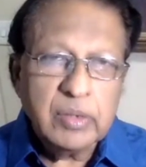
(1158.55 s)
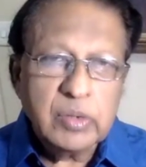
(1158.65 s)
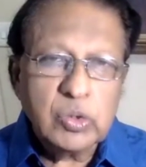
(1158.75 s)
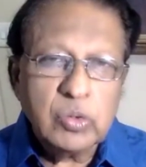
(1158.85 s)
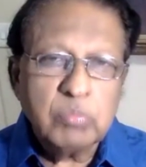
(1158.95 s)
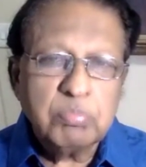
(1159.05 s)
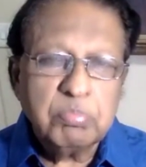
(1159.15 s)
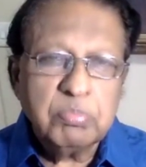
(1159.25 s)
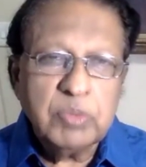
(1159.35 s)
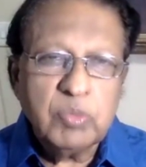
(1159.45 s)
So
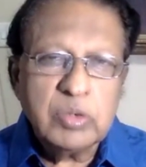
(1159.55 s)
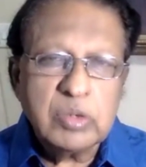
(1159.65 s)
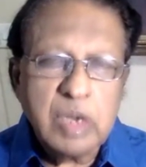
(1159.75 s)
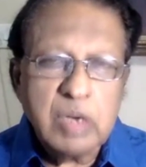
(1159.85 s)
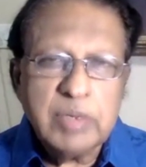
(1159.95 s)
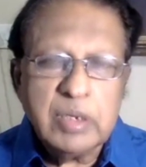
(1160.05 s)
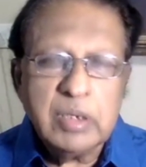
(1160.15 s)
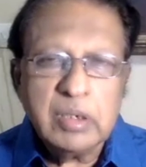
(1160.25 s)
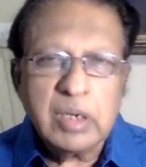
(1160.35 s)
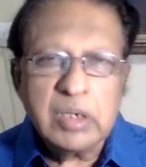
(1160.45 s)
we would still
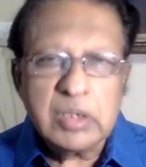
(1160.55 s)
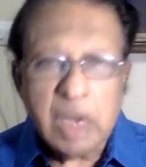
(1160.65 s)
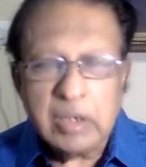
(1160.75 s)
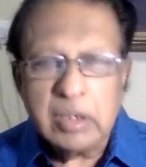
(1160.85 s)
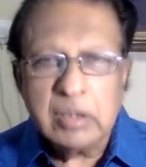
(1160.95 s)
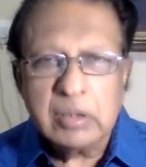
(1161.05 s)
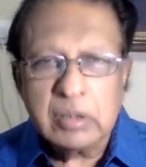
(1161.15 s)
be consulting.